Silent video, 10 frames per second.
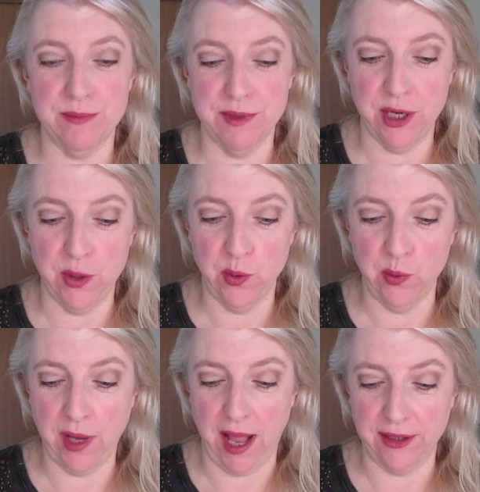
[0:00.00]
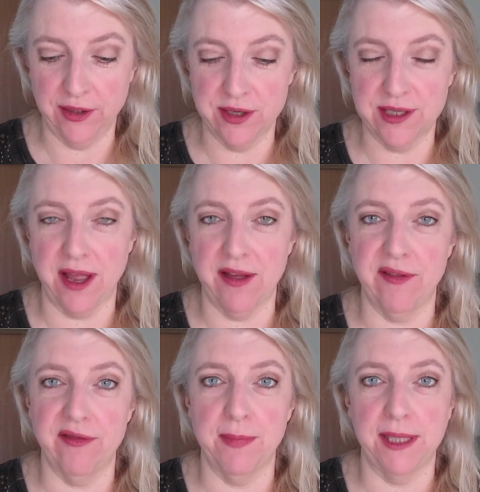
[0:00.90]
new colors
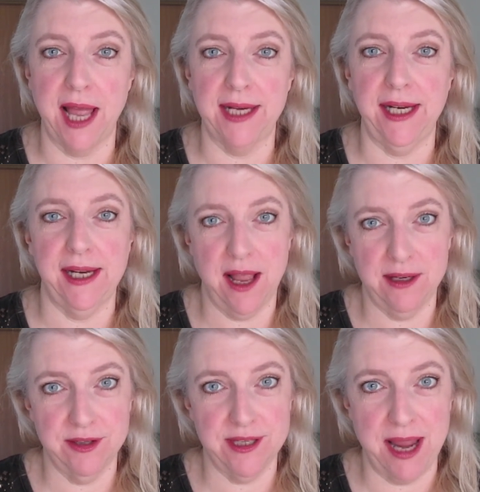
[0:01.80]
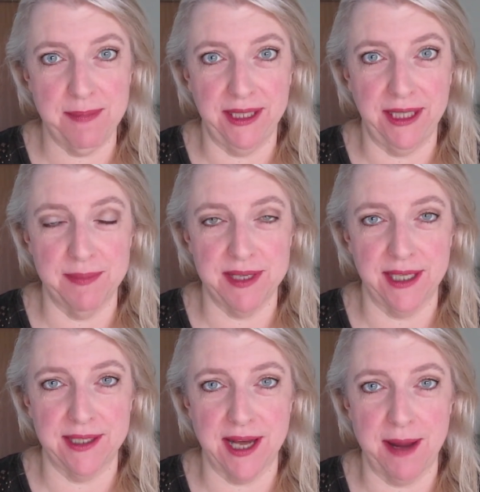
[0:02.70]
of Milani Color Statement
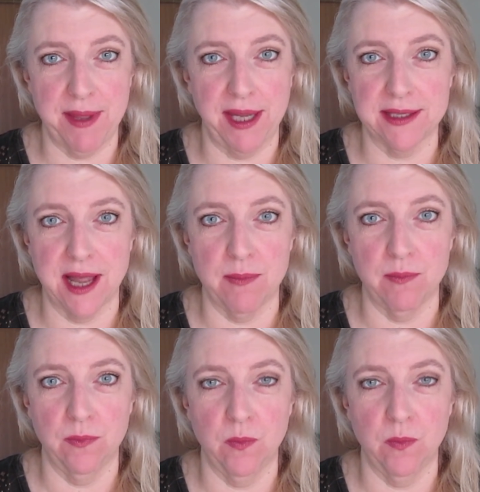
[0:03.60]
lipsticks that I picked up.